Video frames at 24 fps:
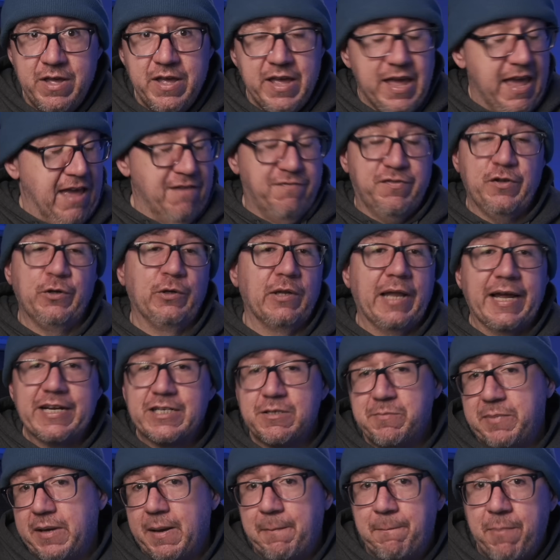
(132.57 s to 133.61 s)
If you'd like
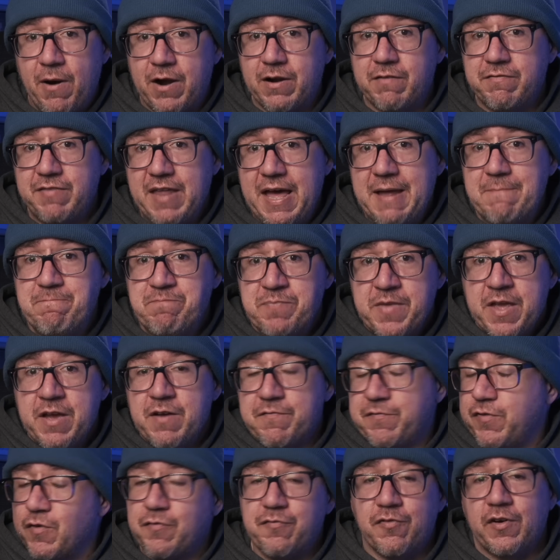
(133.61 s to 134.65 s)
to be a part of that,
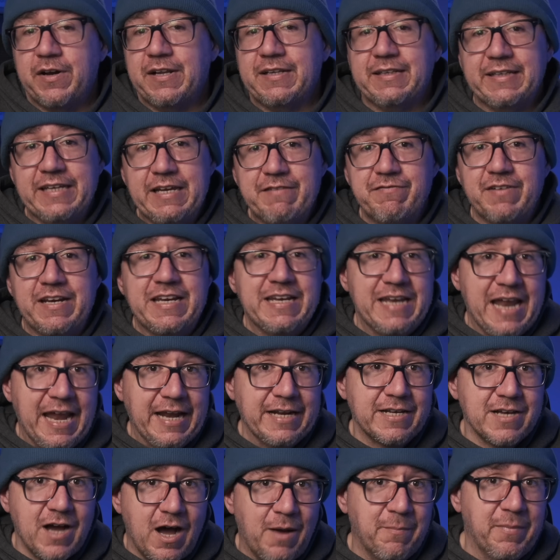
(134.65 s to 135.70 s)
feel free to leave an
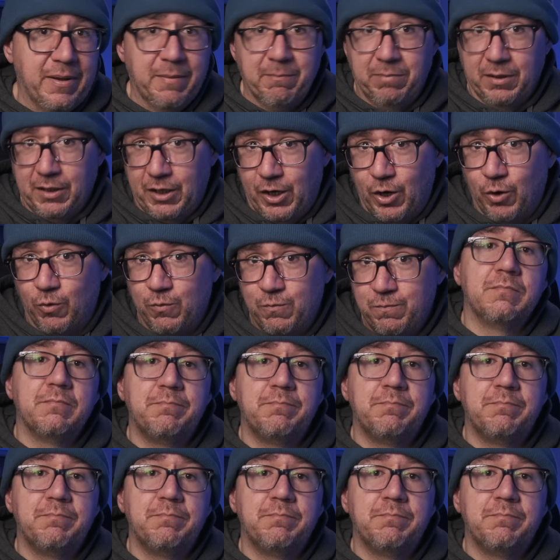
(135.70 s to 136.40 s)
inane comment below.